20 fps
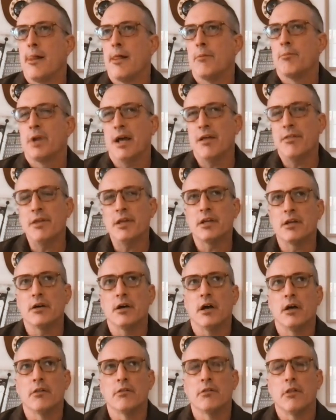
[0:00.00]
But I think
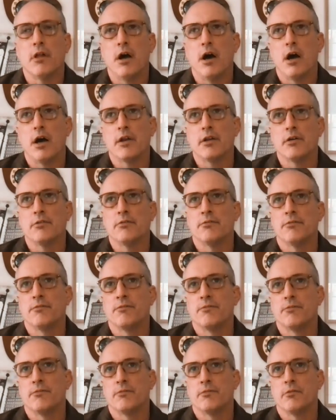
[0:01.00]
a lot of
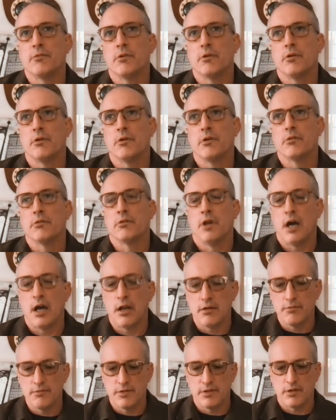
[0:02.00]

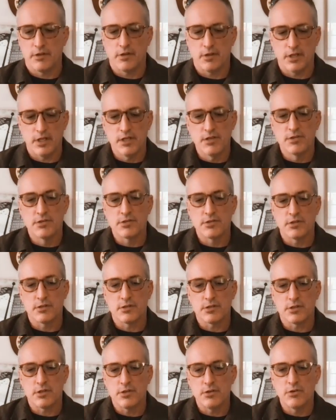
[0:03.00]
the
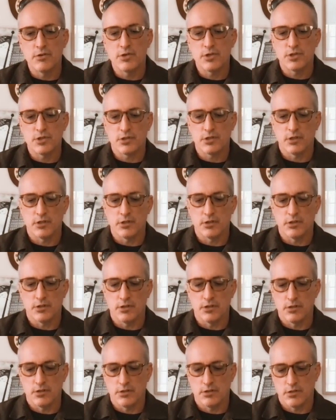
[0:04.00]
institution,